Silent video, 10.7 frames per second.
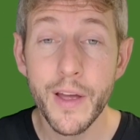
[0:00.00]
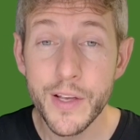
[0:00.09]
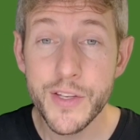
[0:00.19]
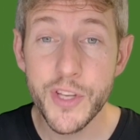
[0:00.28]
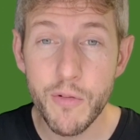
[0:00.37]

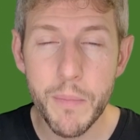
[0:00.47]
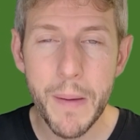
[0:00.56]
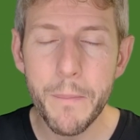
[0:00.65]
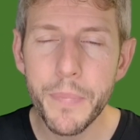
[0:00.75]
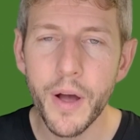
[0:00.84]
So
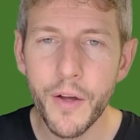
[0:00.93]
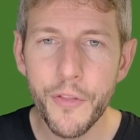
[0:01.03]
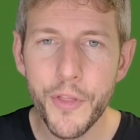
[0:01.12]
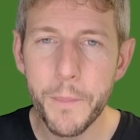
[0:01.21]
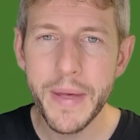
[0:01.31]
remember,
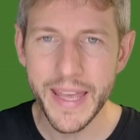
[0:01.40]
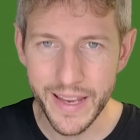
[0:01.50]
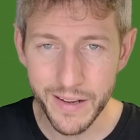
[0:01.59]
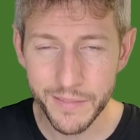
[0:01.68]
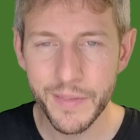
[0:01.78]
the
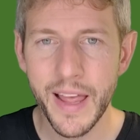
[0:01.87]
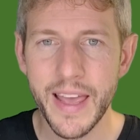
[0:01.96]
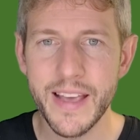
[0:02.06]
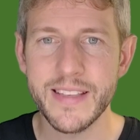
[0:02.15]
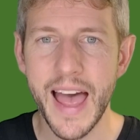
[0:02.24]
mean
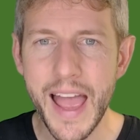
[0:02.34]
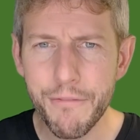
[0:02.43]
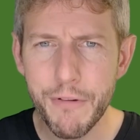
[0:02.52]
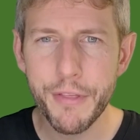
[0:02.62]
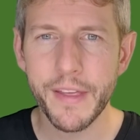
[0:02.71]
is
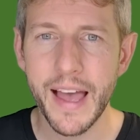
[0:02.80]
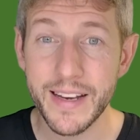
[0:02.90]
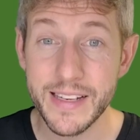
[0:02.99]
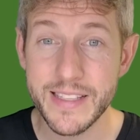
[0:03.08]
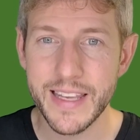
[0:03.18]
everything
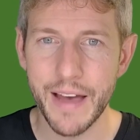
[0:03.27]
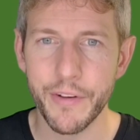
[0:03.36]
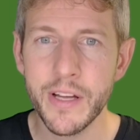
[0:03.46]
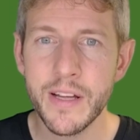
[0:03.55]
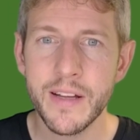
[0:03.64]
added
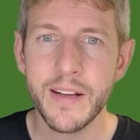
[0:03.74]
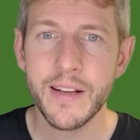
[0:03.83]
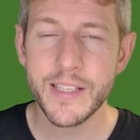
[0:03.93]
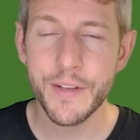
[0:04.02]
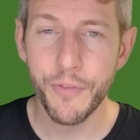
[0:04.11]
together
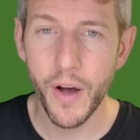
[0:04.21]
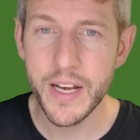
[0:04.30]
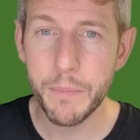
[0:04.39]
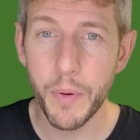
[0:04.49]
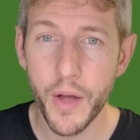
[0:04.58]

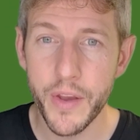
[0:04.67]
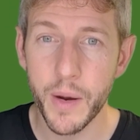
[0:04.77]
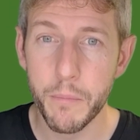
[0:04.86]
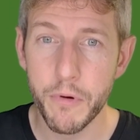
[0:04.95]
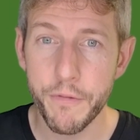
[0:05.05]
divided by the
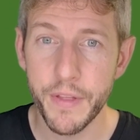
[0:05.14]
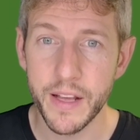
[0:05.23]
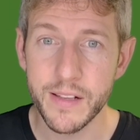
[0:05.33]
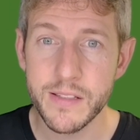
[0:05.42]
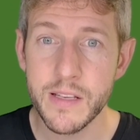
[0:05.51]
number of
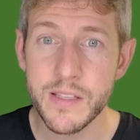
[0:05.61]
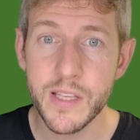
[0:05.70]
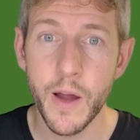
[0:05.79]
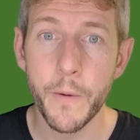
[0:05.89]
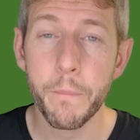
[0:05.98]
things.
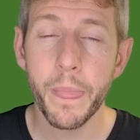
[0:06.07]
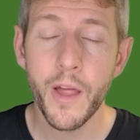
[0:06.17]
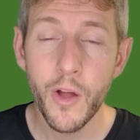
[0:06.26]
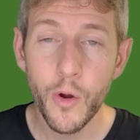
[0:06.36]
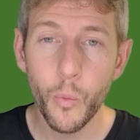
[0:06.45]
So
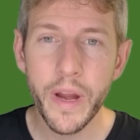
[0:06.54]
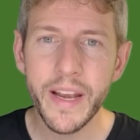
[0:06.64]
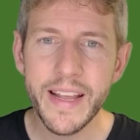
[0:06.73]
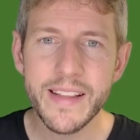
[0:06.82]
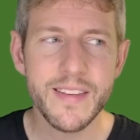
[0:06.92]
we
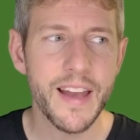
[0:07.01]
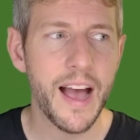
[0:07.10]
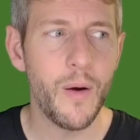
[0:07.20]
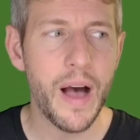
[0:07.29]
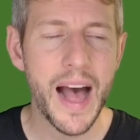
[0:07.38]
need to
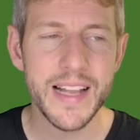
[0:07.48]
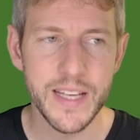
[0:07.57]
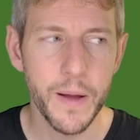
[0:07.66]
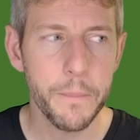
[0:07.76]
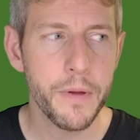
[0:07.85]
now add
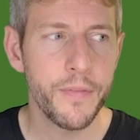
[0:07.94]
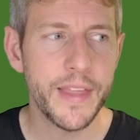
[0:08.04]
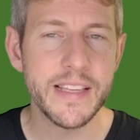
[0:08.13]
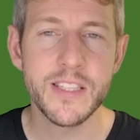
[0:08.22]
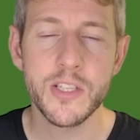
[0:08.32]
up
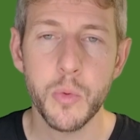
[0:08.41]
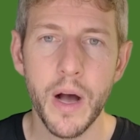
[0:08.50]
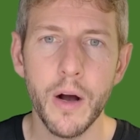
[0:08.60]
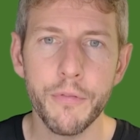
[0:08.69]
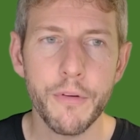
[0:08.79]
these
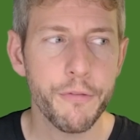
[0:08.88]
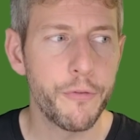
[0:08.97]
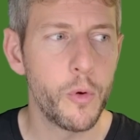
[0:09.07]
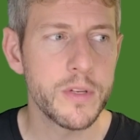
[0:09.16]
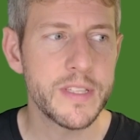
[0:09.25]
12,
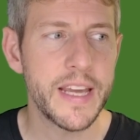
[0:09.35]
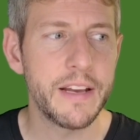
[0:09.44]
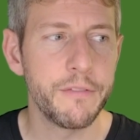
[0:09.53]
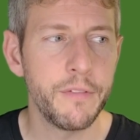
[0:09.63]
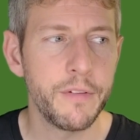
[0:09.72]

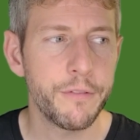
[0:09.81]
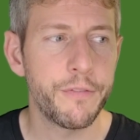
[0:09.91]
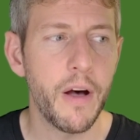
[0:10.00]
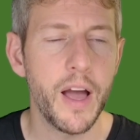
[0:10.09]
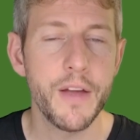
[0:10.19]
14,
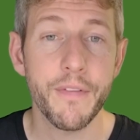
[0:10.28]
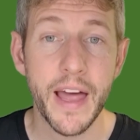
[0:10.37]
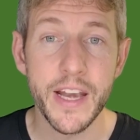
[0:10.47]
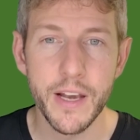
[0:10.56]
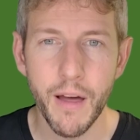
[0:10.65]
5,
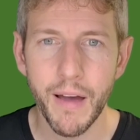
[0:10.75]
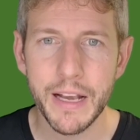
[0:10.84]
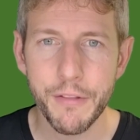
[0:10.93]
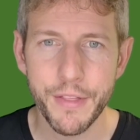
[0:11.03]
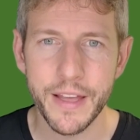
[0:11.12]
and
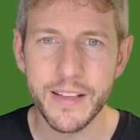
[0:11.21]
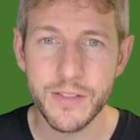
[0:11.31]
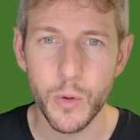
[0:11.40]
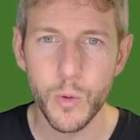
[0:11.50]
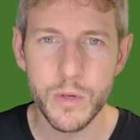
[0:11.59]
9 things
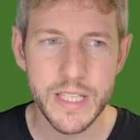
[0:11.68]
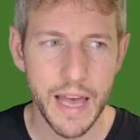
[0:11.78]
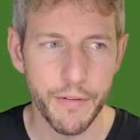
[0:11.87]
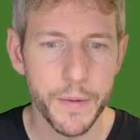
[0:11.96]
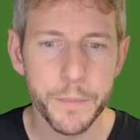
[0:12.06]
all
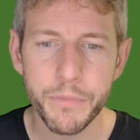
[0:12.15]
together.